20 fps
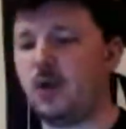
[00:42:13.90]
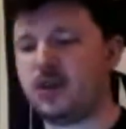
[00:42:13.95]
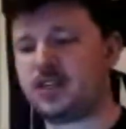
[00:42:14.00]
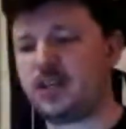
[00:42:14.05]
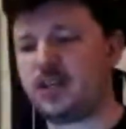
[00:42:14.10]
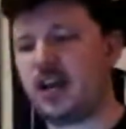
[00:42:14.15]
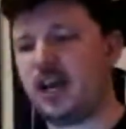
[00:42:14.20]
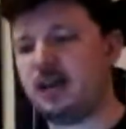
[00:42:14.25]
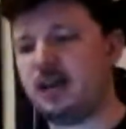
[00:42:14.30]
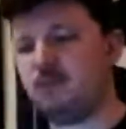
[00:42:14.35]
I
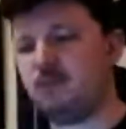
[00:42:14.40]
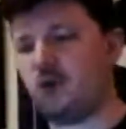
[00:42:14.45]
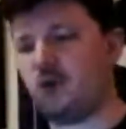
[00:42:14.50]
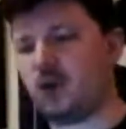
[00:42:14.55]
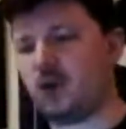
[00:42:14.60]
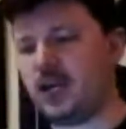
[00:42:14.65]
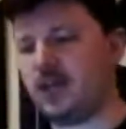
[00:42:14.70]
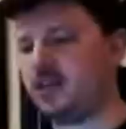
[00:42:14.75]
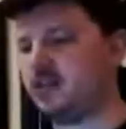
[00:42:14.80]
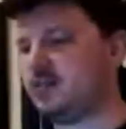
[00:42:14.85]
wish I
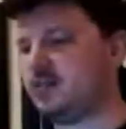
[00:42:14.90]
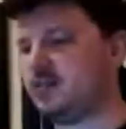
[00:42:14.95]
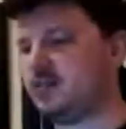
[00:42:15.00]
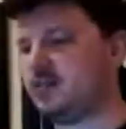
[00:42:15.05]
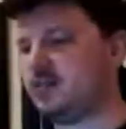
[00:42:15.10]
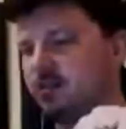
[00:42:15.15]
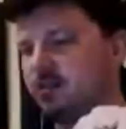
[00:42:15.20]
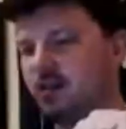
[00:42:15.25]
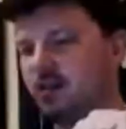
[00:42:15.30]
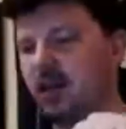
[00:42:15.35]
had more
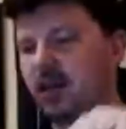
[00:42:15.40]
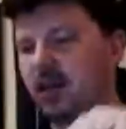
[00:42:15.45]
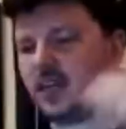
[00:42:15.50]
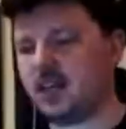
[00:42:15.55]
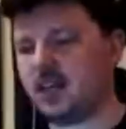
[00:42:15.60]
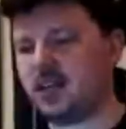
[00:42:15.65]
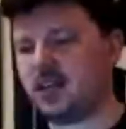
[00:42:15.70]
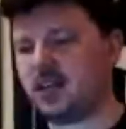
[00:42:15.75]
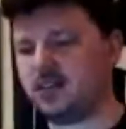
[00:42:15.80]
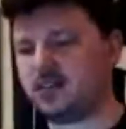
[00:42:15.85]
hands.
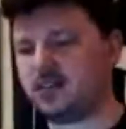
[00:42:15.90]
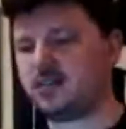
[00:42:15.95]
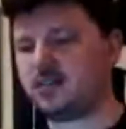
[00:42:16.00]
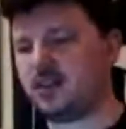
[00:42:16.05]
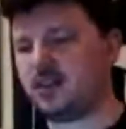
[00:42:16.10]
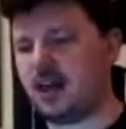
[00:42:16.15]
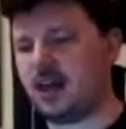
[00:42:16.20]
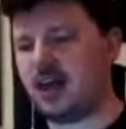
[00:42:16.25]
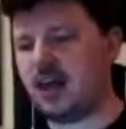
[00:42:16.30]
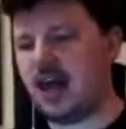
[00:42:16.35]
Like, it
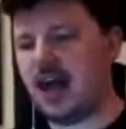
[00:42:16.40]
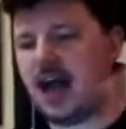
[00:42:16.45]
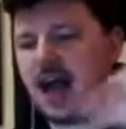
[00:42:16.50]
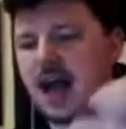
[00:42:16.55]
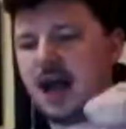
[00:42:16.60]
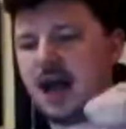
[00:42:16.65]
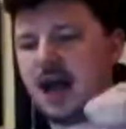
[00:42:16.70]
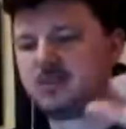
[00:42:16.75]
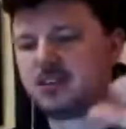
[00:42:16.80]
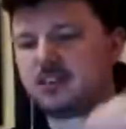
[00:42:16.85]
is
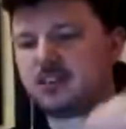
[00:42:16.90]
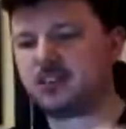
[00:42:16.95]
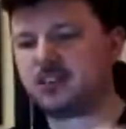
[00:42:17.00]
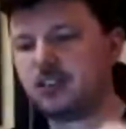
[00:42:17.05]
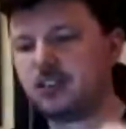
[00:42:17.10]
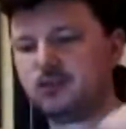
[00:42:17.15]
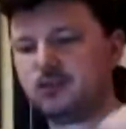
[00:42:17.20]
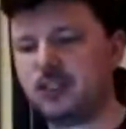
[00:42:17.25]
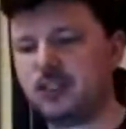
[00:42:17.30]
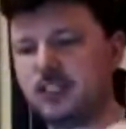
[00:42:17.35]

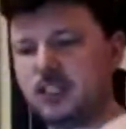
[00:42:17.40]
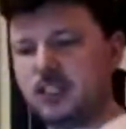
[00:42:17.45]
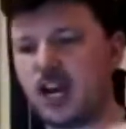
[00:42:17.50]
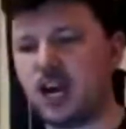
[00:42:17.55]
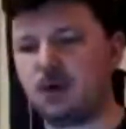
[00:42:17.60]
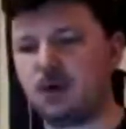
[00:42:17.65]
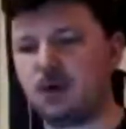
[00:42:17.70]
absolutely